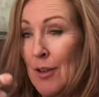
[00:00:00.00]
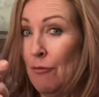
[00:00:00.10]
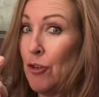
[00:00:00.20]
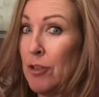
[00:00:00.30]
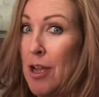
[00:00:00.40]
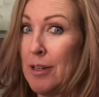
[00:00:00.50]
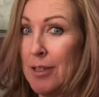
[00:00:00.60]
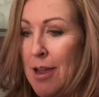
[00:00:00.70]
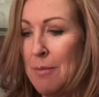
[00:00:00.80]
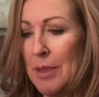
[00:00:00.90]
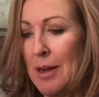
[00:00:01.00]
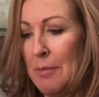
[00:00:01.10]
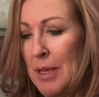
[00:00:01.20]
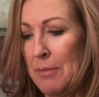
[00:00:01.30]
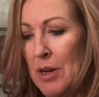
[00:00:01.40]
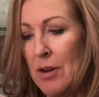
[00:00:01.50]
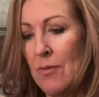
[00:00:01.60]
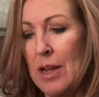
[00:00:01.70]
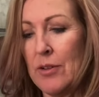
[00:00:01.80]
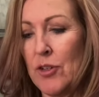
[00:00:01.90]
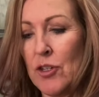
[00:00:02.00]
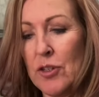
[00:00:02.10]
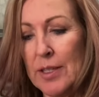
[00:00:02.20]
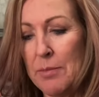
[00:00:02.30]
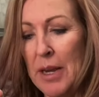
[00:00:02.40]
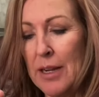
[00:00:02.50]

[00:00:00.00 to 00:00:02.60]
for a long time, and then I'm like, Mary, why don't you just make